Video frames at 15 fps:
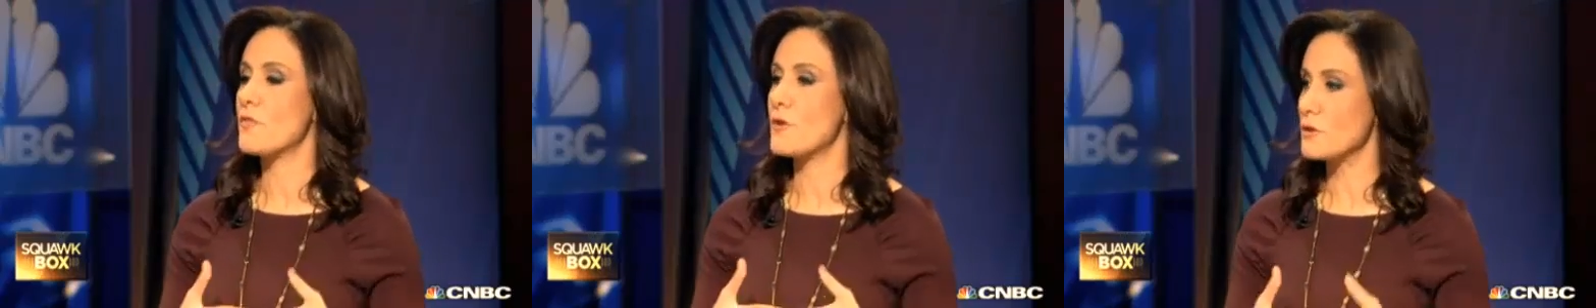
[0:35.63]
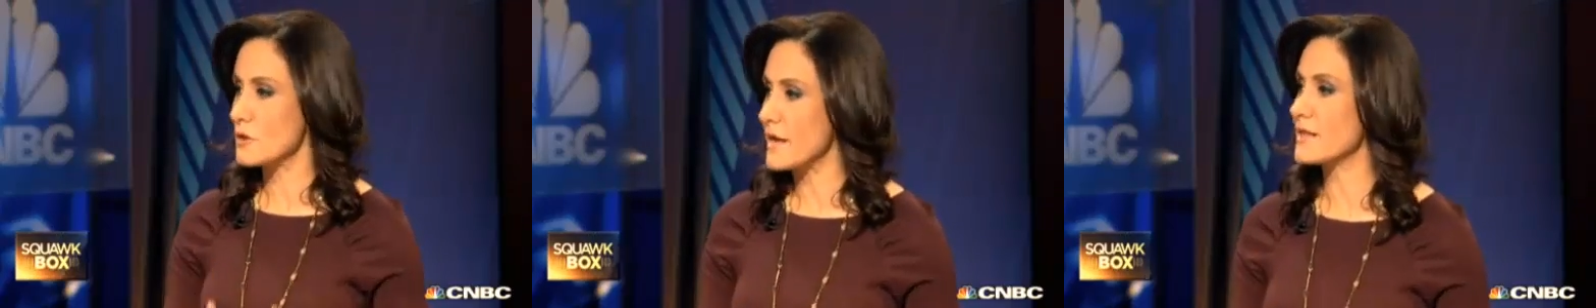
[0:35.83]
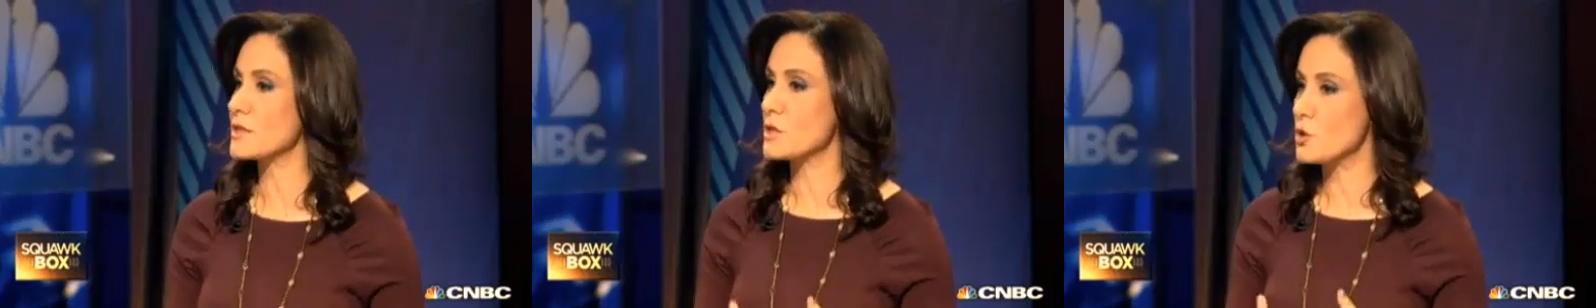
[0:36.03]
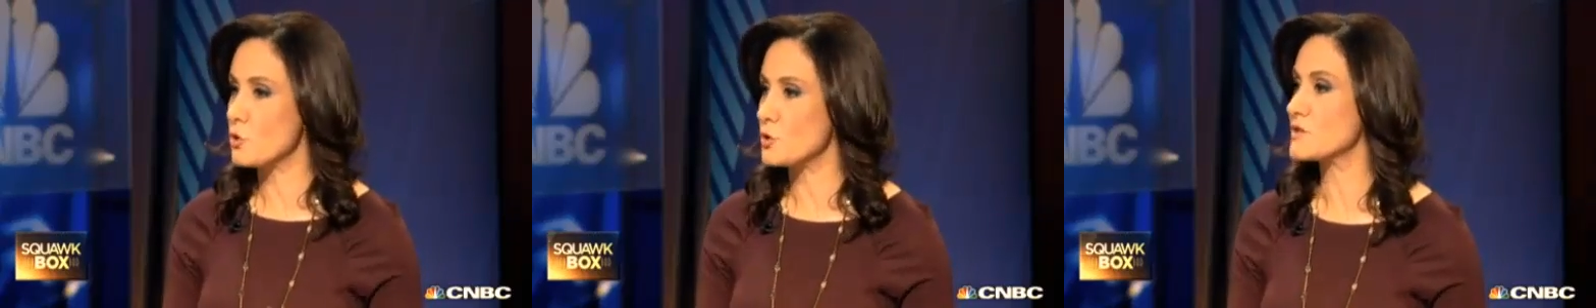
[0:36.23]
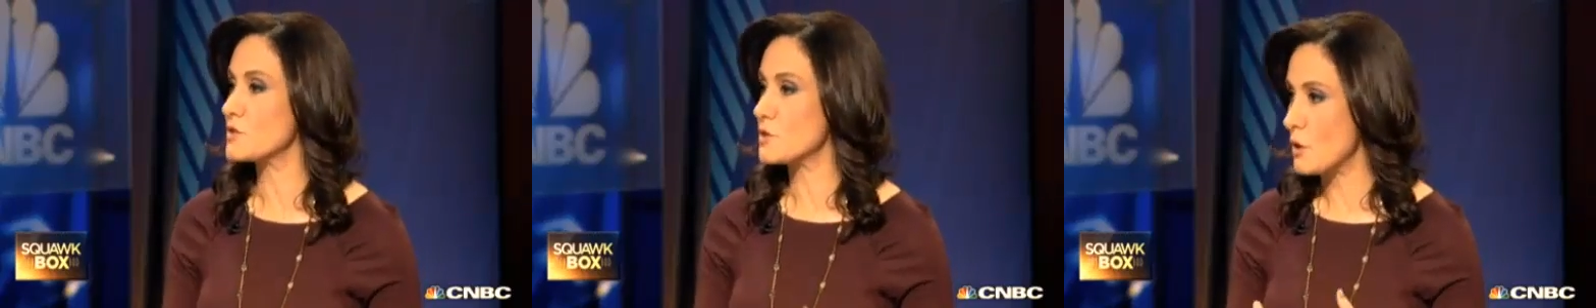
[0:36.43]
They're likely
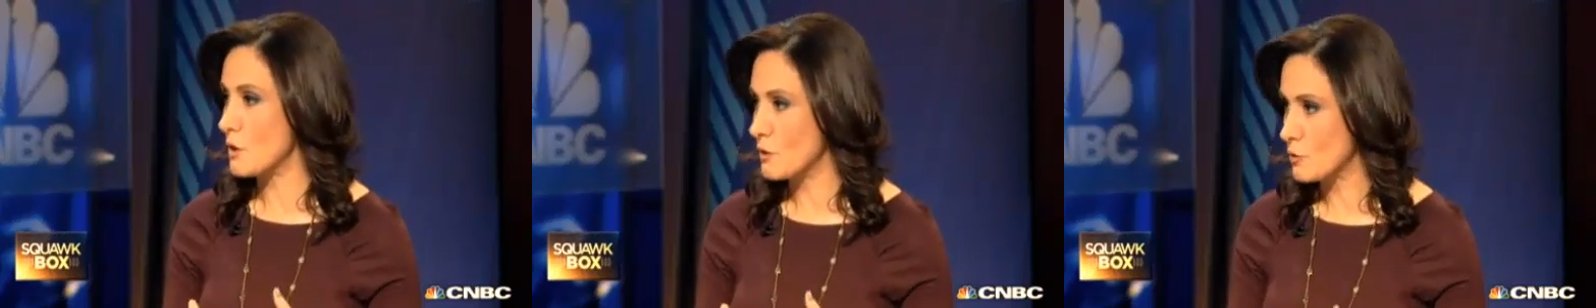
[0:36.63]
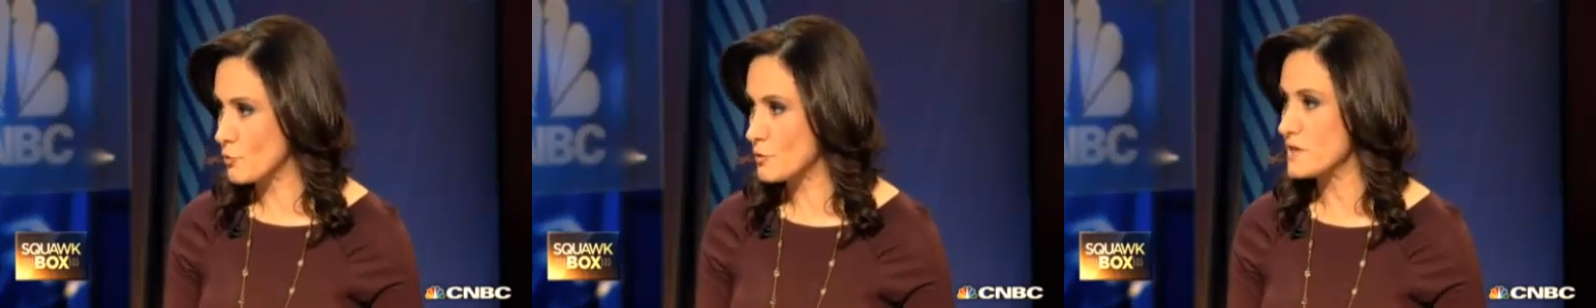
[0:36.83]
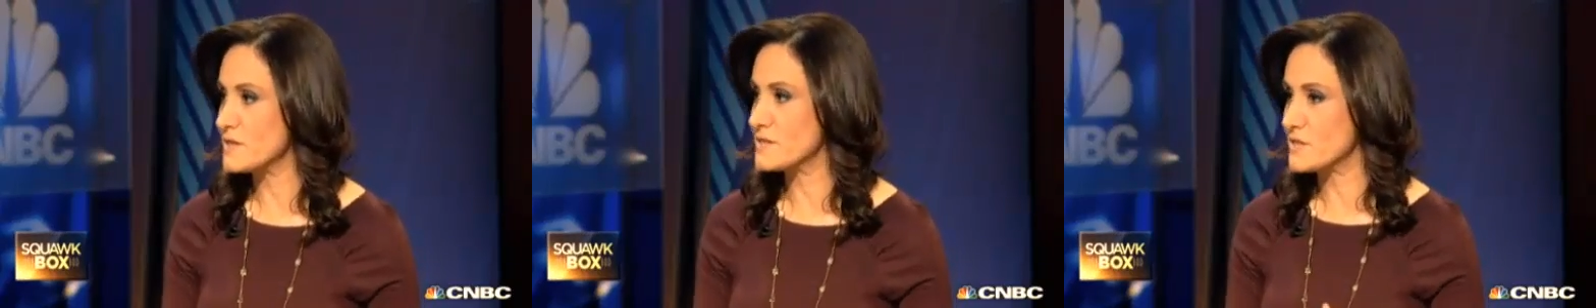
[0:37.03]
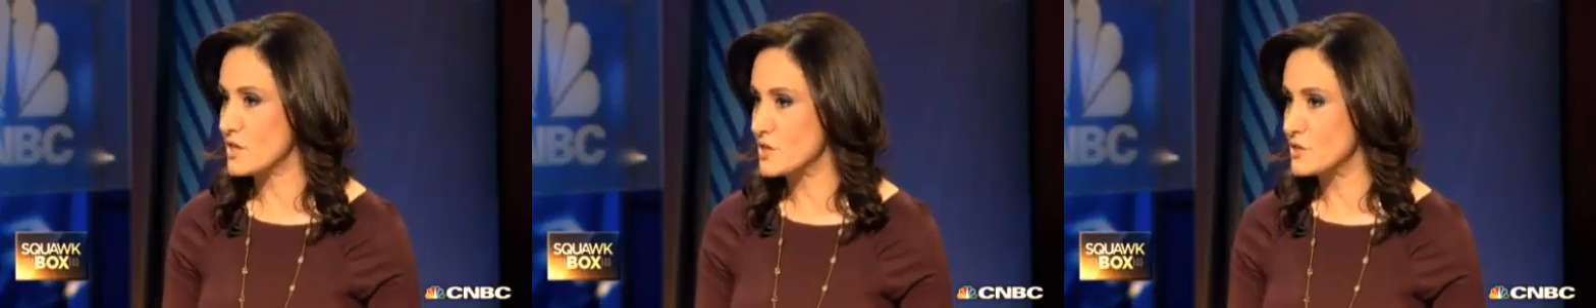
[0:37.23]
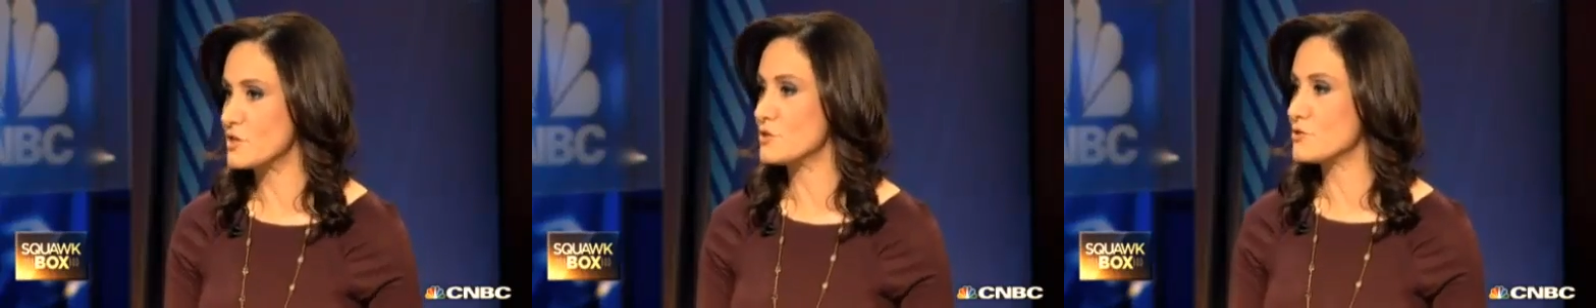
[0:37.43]
going to agree to
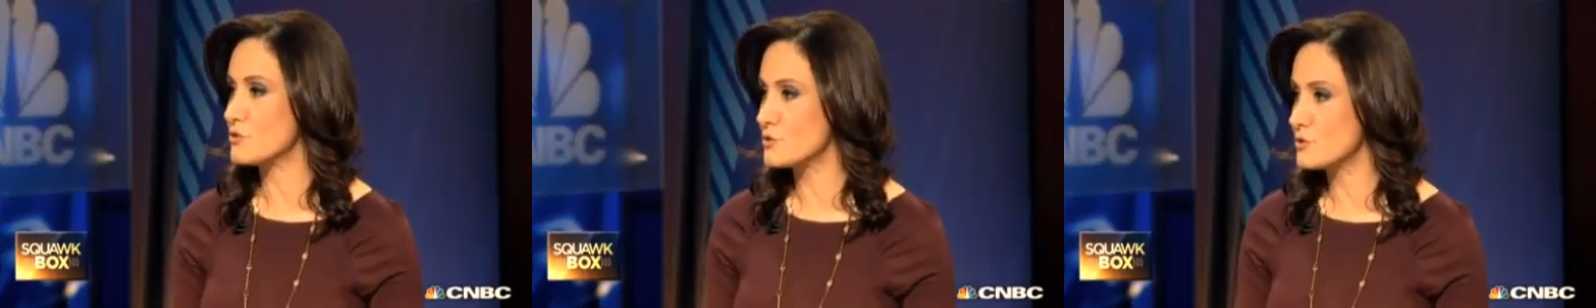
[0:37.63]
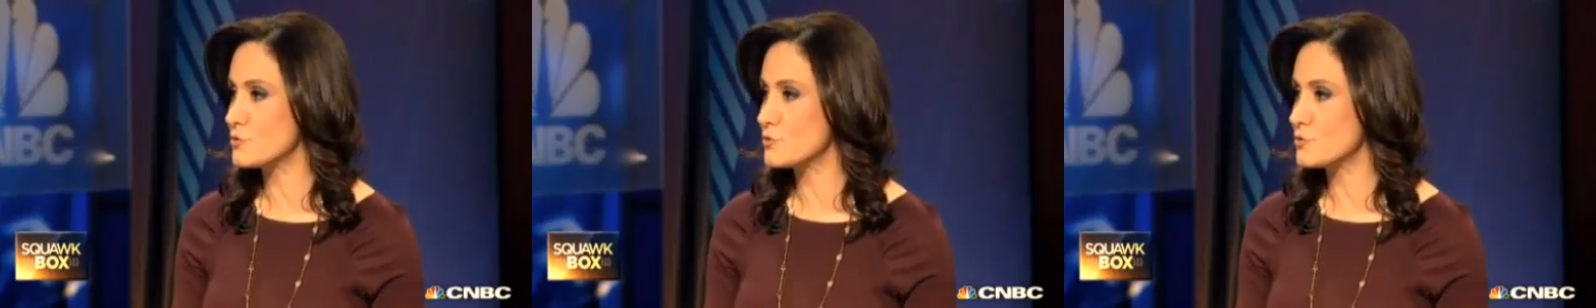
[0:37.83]
continue to